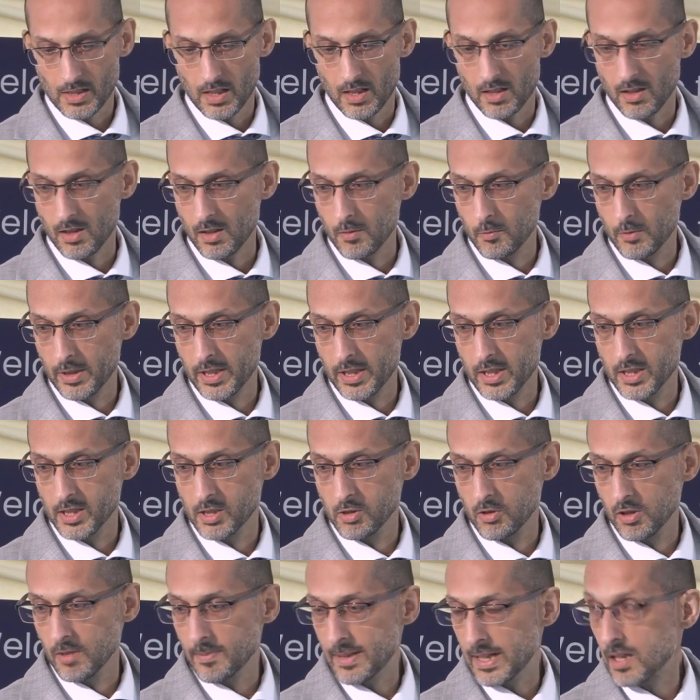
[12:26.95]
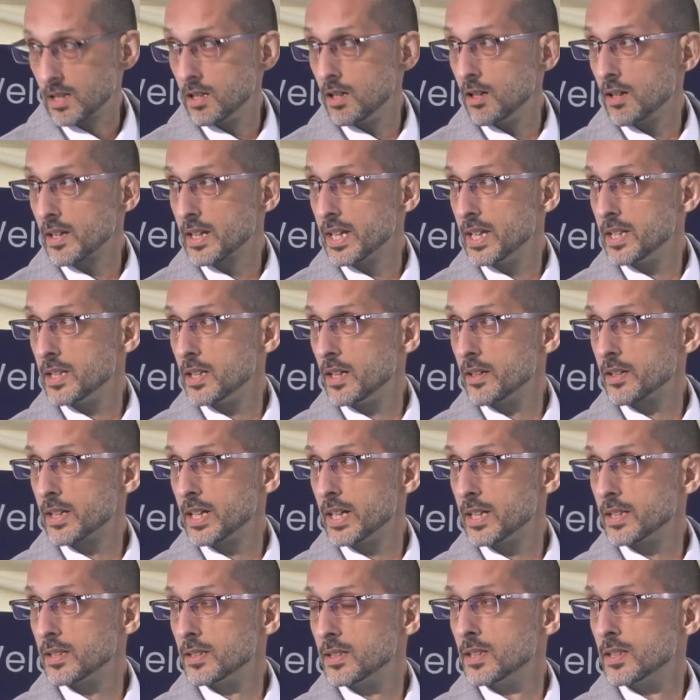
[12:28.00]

Oh, we're going to talk about Clark Kent, okay.